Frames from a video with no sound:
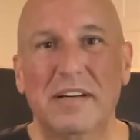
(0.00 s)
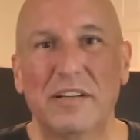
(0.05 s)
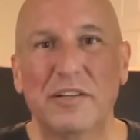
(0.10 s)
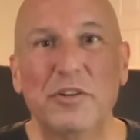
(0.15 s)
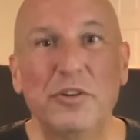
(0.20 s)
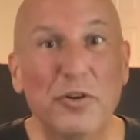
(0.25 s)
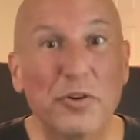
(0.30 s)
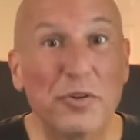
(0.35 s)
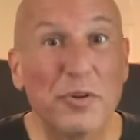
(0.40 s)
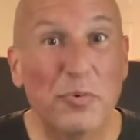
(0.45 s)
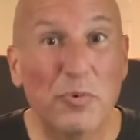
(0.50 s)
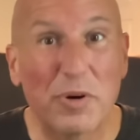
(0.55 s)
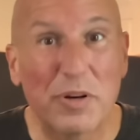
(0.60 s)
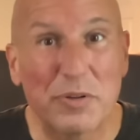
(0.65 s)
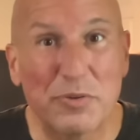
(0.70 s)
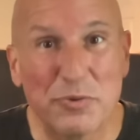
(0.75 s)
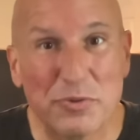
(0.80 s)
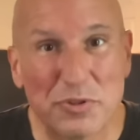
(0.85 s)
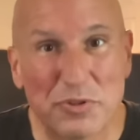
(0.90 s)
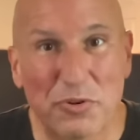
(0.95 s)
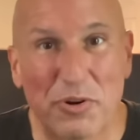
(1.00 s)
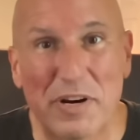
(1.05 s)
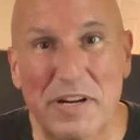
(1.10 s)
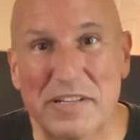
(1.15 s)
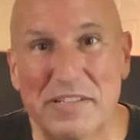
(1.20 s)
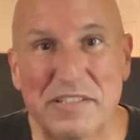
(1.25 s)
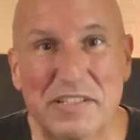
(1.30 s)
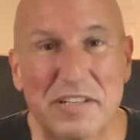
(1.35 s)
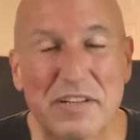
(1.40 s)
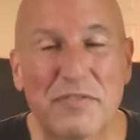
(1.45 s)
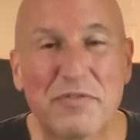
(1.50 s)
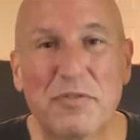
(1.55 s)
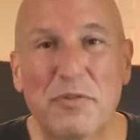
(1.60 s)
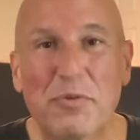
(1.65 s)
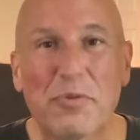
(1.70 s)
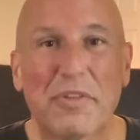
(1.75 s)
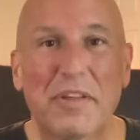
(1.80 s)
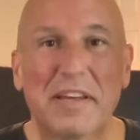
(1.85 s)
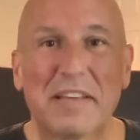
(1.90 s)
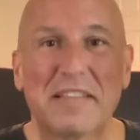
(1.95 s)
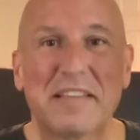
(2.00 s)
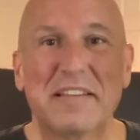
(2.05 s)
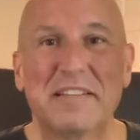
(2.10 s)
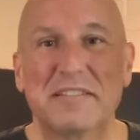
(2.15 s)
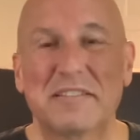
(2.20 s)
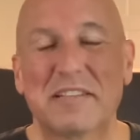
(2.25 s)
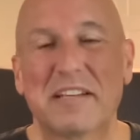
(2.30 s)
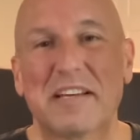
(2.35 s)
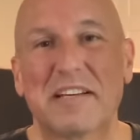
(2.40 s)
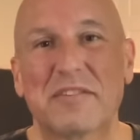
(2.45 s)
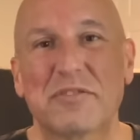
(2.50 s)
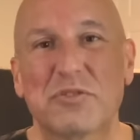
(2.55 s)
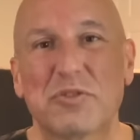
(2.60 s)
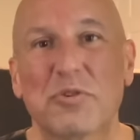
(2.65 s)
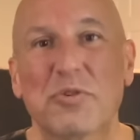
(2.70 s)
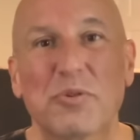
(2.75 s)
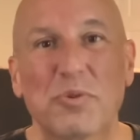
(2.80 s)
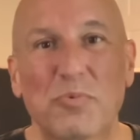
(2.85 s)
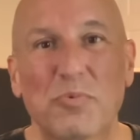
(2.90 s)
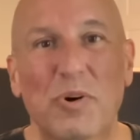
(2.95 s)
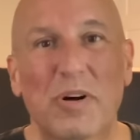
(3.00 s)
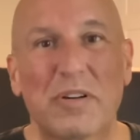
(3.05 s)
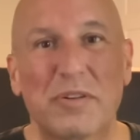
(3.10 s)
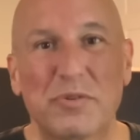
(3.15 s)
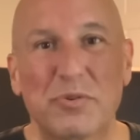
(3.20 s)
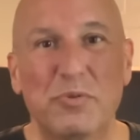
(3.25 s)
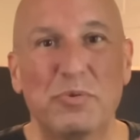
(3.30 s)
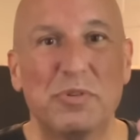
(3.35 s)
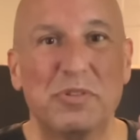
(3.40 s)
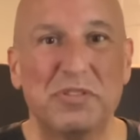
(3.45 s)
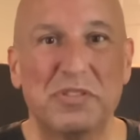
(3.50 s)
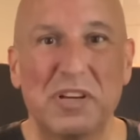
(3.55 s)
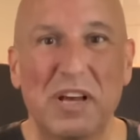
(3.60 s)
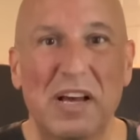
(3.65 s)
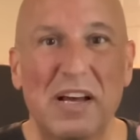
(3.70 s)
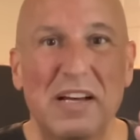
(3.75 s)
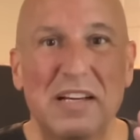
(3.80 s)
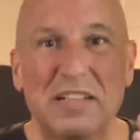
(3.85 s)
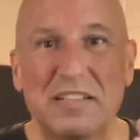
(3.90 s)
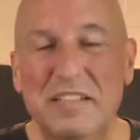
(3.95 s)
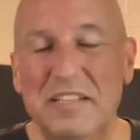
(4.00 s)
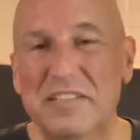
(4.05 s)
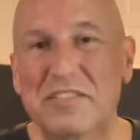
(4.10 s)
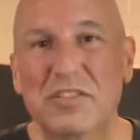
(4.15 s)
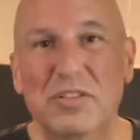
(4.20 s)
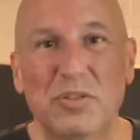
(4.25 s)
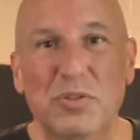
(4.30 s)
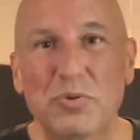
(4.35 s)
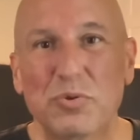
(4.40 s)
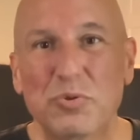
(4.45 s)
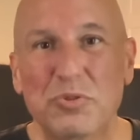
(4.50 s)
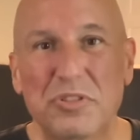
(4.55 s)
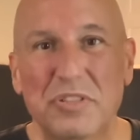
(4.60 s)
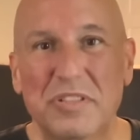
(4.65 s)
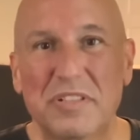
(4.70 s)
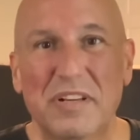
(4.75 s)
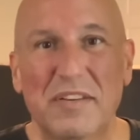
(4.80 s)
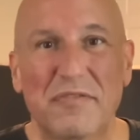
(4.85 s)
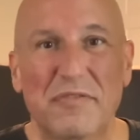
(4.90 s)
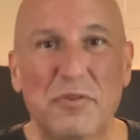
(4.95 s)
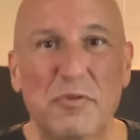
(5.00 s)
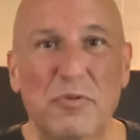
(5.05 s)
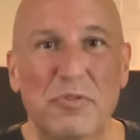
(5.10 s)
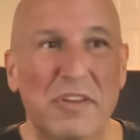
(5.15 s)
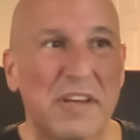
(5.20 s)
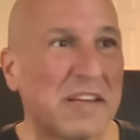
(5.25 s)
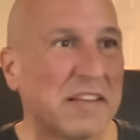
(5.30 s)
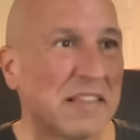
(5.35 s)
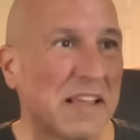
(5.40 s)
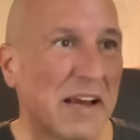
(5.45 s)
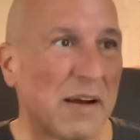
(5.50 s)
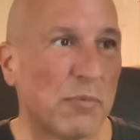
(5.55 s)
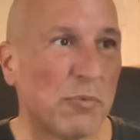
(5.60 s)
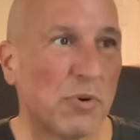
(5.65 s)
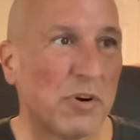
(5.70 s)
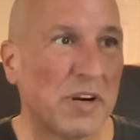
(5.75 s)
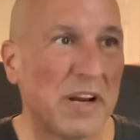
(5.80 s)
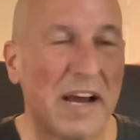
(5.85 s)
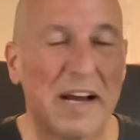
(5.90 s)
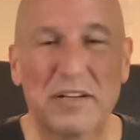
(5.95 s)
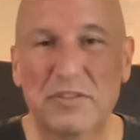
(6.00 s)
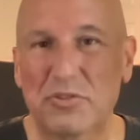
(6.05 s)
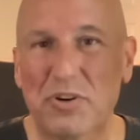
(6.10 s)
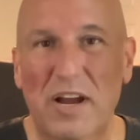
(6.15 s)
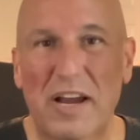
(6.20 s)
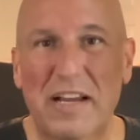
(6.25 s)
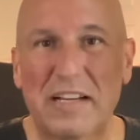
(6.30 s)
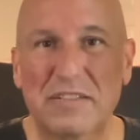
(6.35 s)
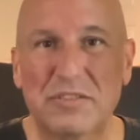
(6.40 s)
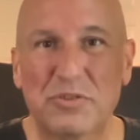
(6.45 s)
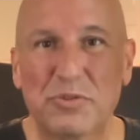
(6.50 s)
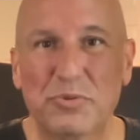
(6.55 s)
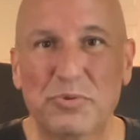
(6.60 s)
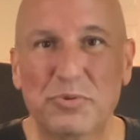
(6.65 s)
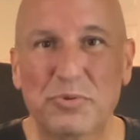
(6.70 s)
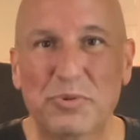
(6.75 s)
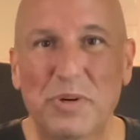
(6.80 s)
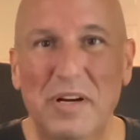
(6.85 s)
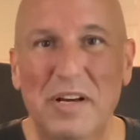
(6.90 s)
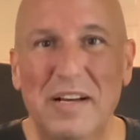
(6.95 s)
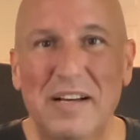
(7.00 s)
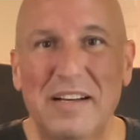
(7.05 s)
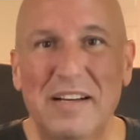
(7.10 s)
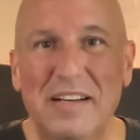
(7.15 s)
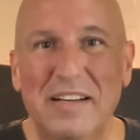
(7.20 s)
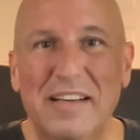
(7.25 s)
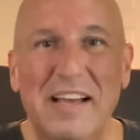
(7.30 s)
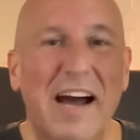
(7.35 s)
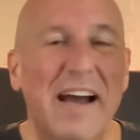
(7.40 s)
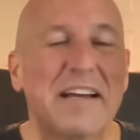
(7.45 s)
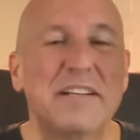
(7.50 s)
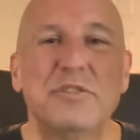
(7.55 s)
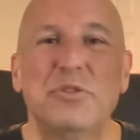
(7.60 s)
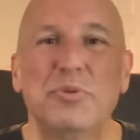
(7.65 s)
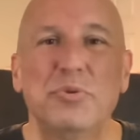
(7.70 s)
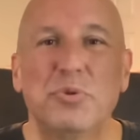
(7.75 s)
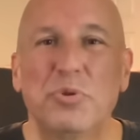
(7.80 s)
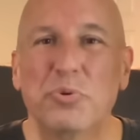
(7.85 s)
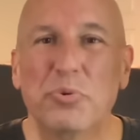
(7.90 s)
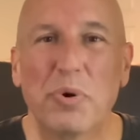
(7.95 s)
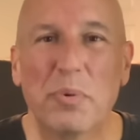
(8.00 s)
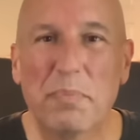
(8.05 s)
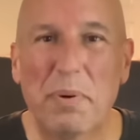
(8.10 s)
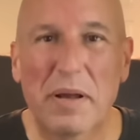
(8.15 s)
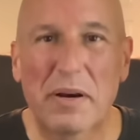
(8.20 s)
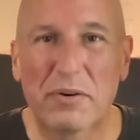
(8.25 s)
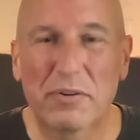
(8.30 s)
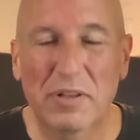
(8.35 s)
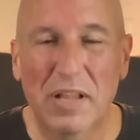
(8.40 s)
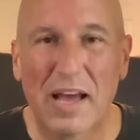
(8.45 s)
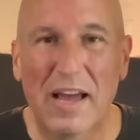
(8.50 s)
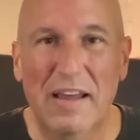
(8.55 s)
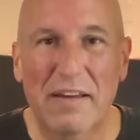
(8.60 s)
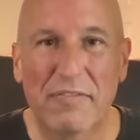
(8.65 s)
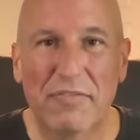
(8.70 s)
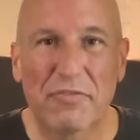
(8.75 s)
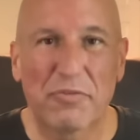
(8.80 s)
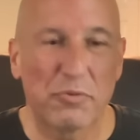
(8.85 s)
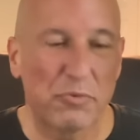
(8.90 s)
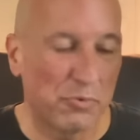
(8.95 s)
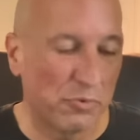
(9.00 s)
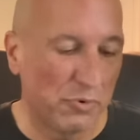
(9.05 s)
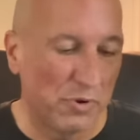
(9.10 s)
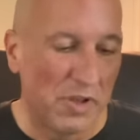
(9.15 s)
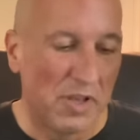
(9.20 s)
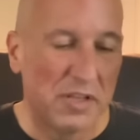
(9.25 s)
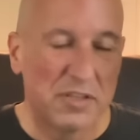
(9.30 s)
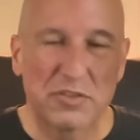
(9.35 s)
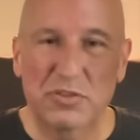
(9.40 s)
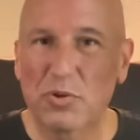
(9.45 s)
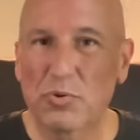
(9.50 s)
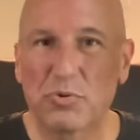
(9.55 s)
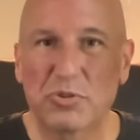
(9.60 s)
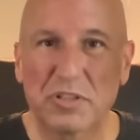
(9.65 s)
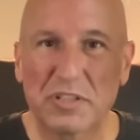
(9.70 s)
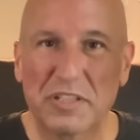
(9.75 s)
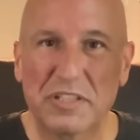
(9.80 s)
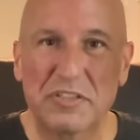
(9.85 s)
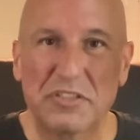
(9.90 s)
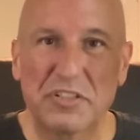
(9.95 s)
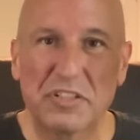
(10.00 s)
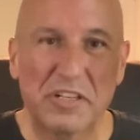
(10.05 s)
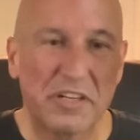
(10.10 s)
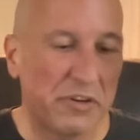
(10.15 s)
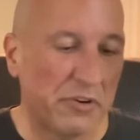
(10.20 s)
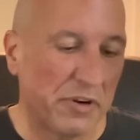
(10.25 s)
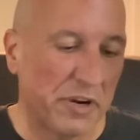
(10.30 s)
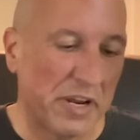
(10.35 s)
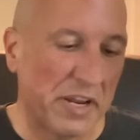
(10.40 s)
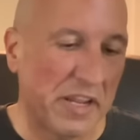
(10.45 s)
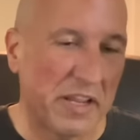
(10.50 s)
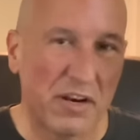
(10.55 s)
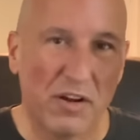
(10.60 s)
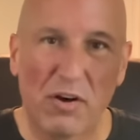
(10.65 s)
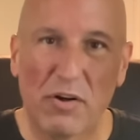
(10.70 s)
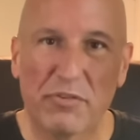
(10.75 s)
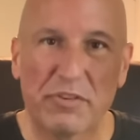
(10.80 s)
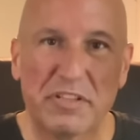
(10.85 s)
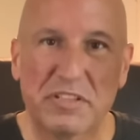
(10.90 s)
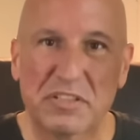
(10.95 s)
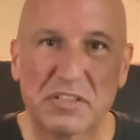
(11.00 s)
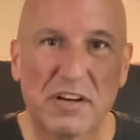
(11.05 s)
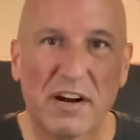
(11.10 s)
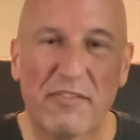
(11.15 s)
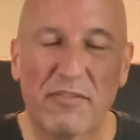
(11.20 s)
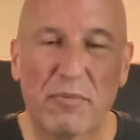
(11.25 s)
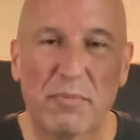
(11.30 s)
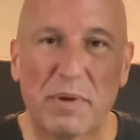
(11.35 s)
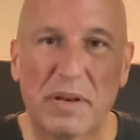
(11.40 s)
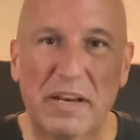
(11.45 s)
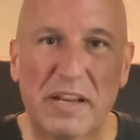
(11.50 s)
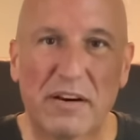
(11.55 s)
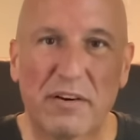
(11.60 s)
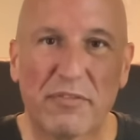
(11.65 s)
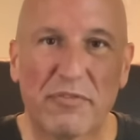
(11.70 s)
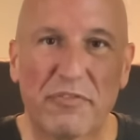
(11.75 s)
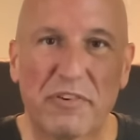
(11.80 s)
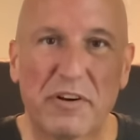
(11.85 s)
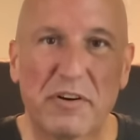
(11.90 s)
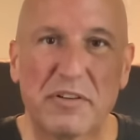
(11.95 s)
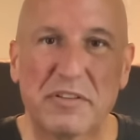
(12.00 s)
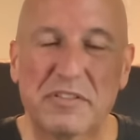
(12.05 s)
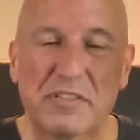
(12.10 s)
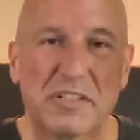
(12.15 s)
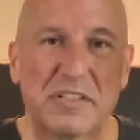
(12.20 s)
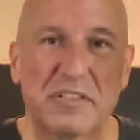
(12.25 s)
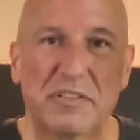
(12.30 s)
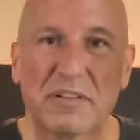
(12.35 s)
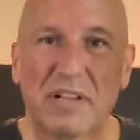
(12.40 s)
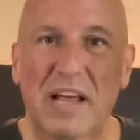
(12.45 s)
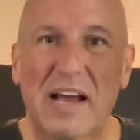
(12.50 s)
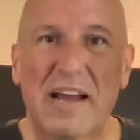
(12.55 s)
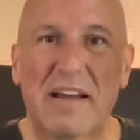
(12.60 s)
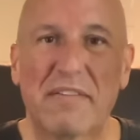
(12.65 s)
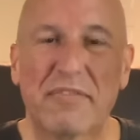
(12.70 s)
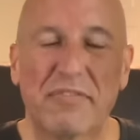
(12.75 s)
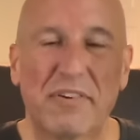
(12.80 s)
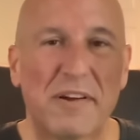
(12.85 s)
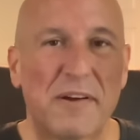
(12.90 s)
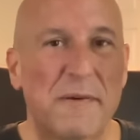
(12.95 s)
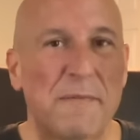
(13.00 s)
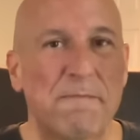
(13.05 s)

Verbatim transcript: You're the one who's crazy if you think these things. You're the one who is disillusioned if you think that we're not trying to guide you to a better life through social engineering and all this government interference in your life.